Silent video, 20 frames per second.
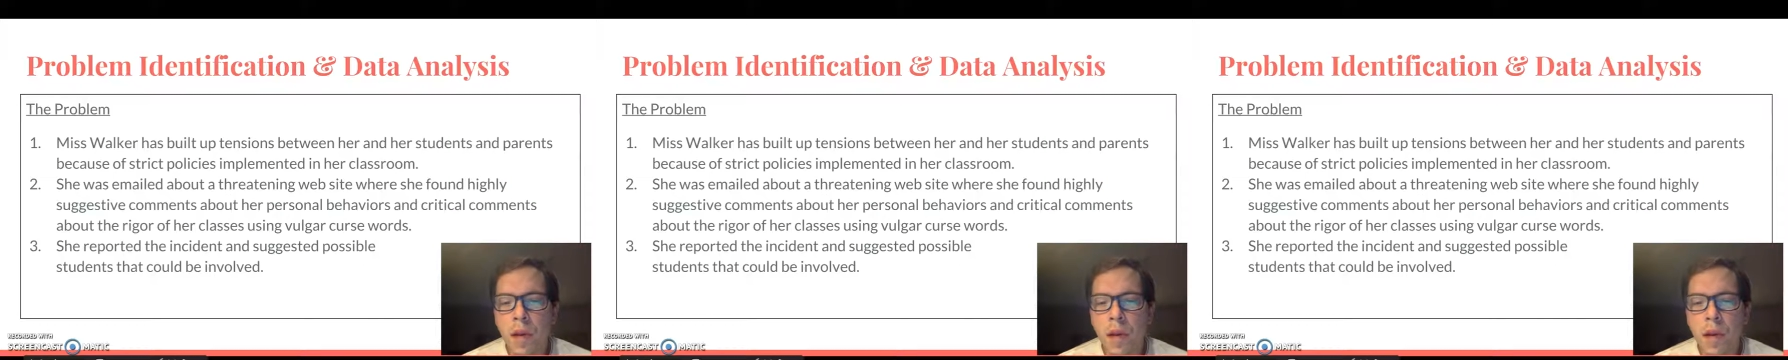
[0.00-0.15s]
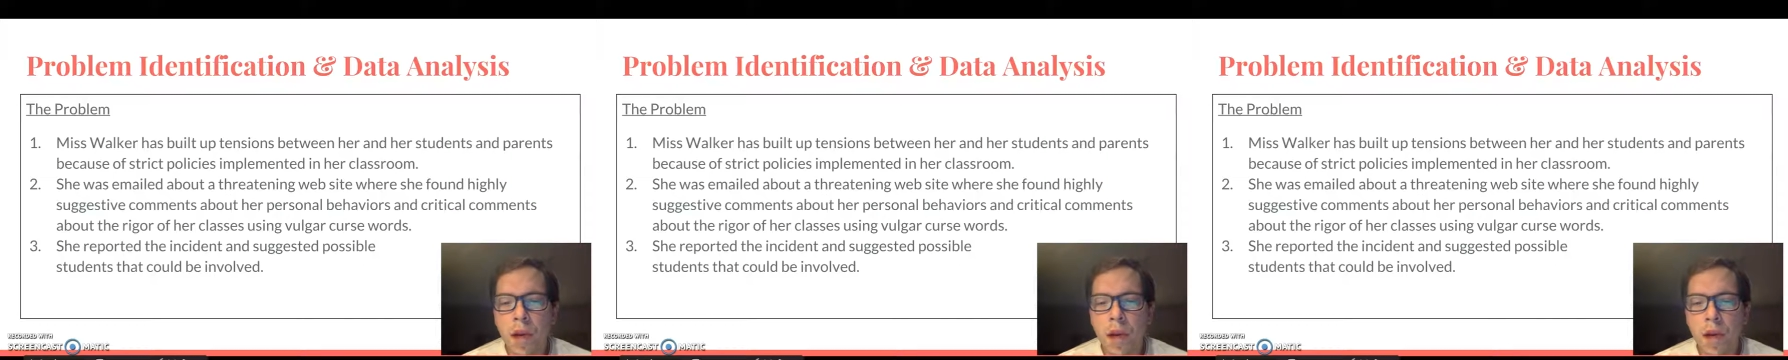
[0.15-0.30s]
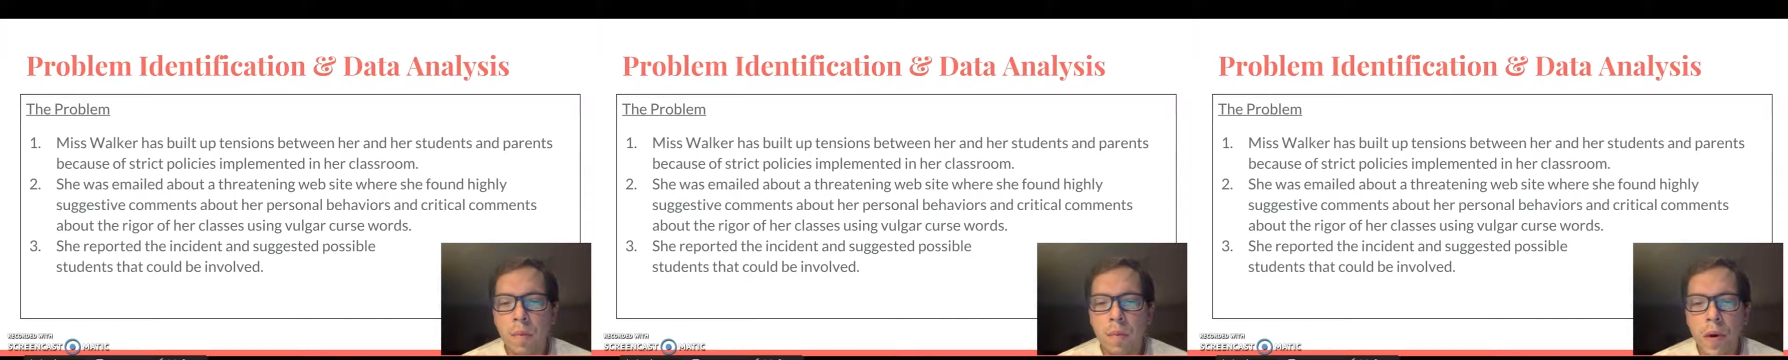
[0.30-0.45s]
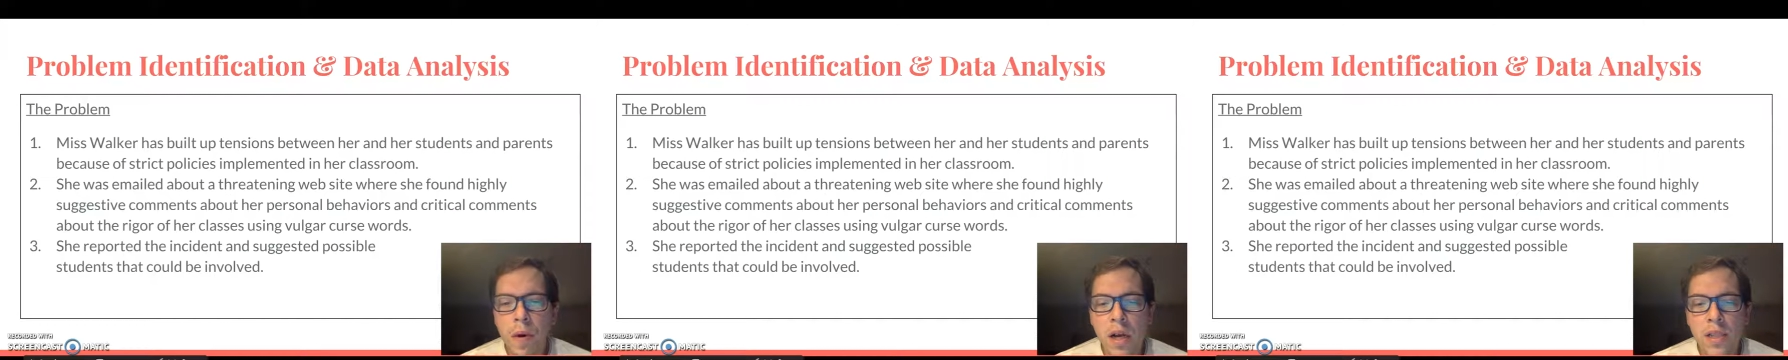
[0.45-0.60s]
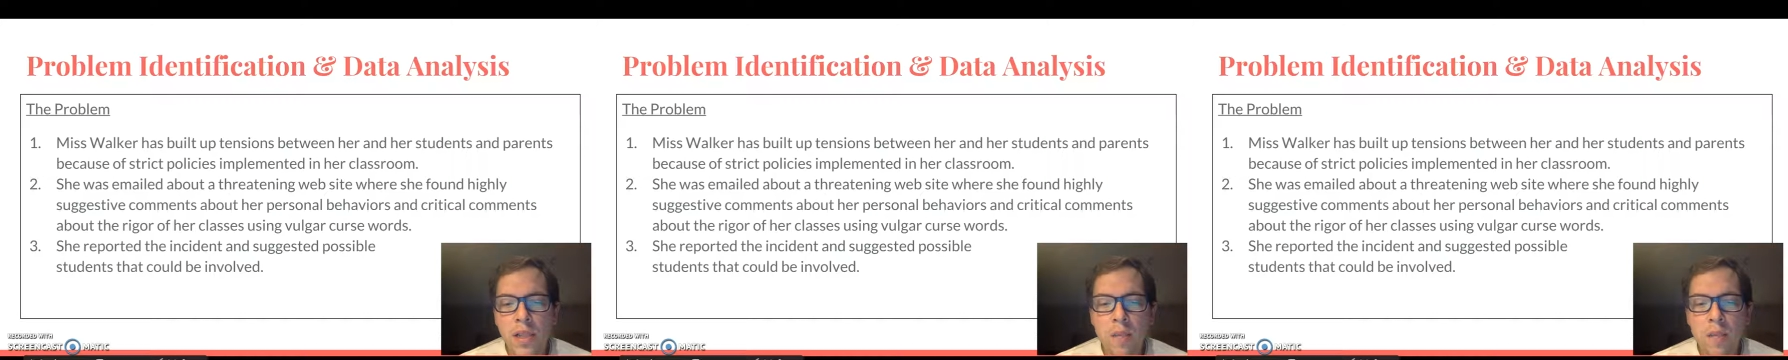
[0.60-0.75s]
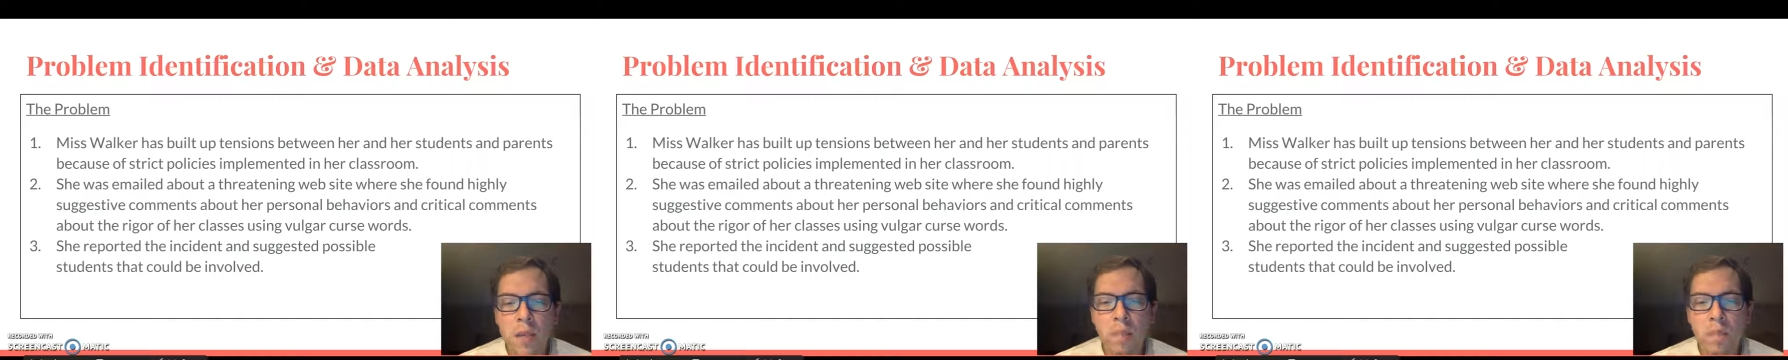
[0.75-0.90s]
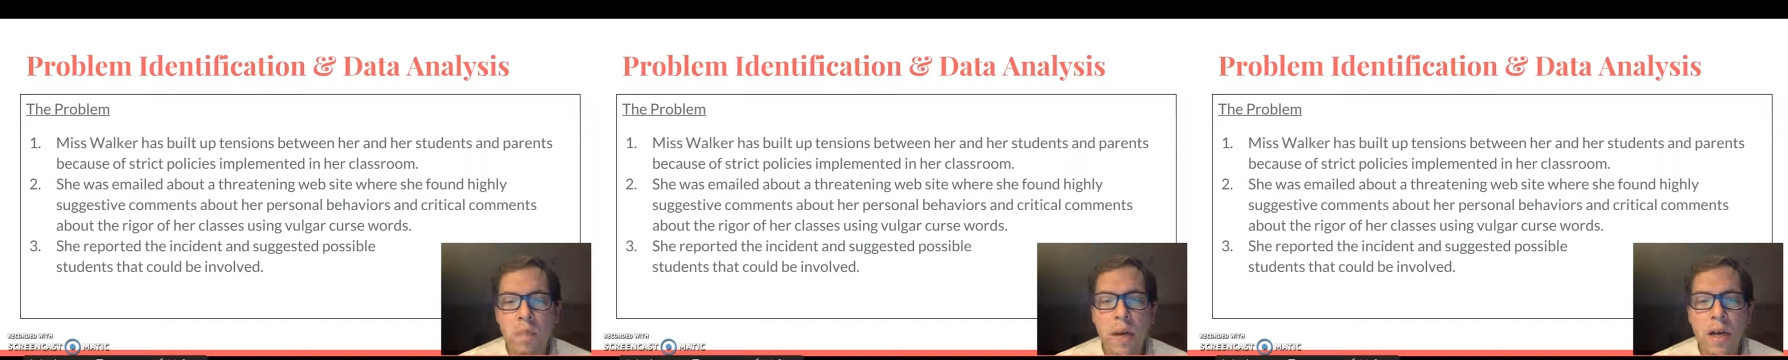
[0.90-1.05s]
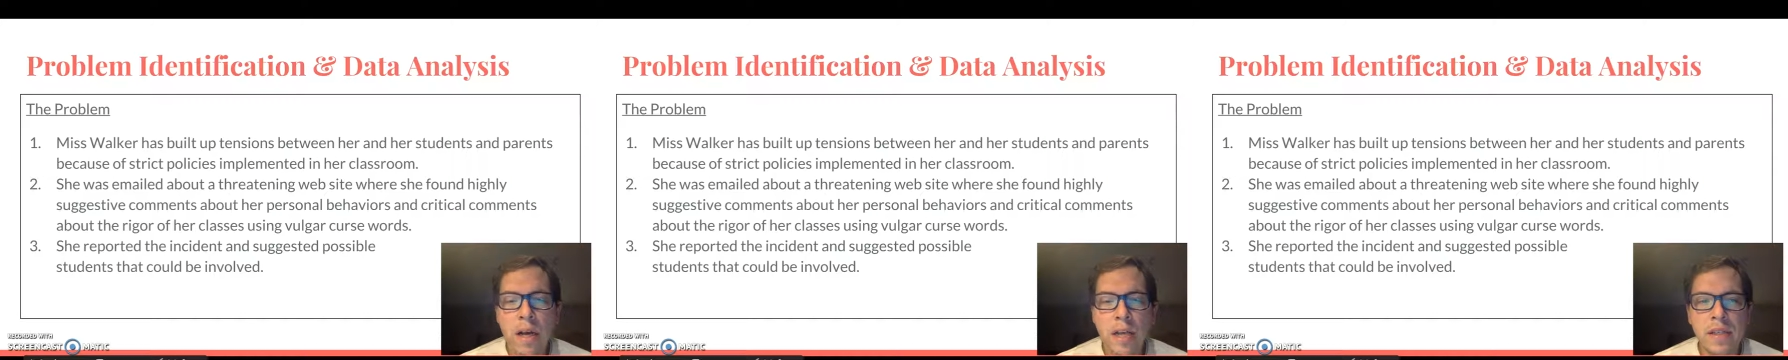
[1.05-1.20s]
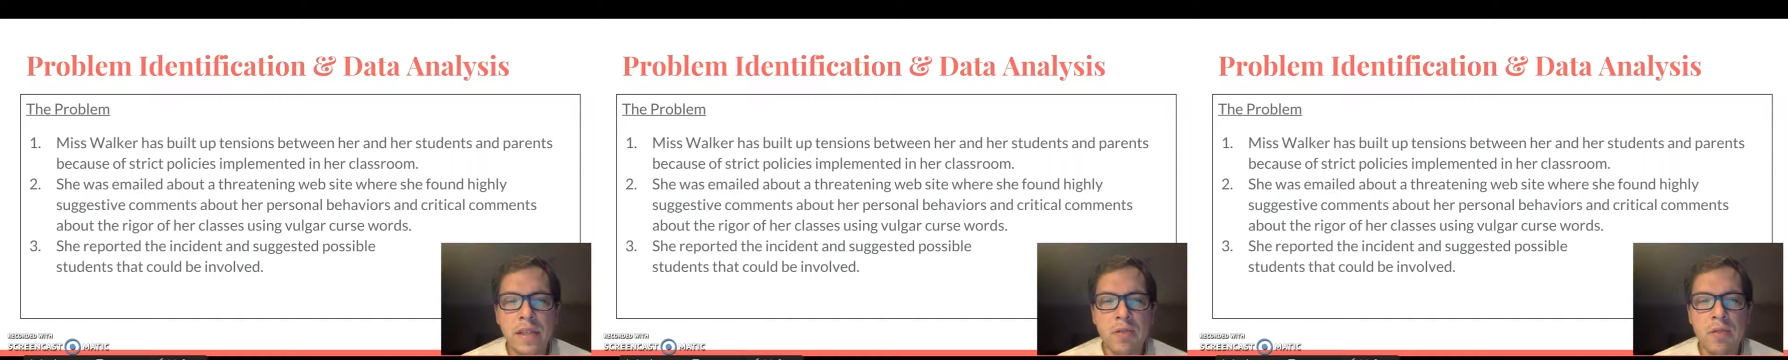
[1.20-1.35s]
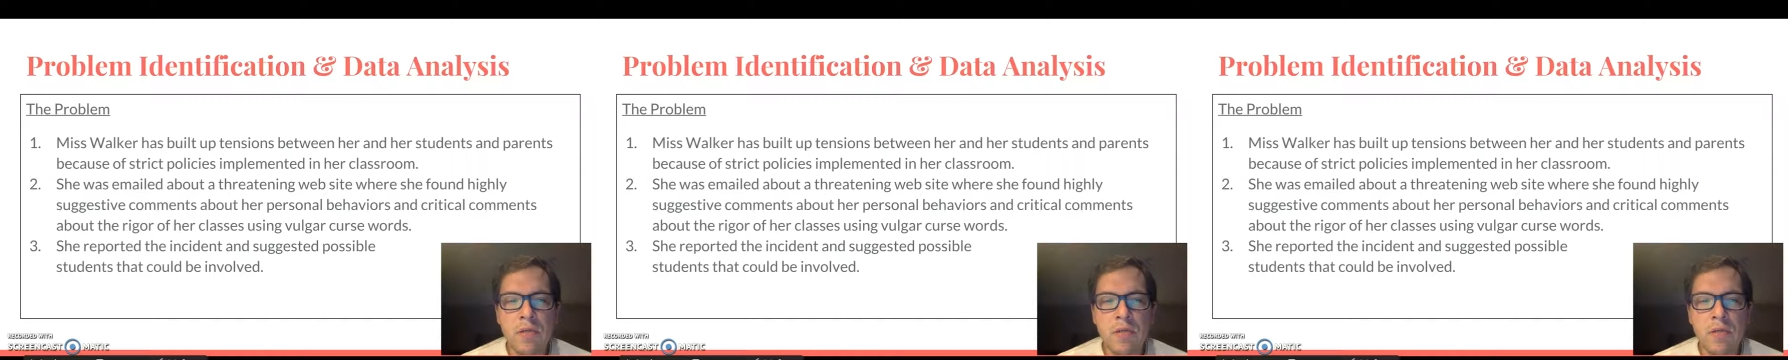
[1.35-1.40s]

possibly based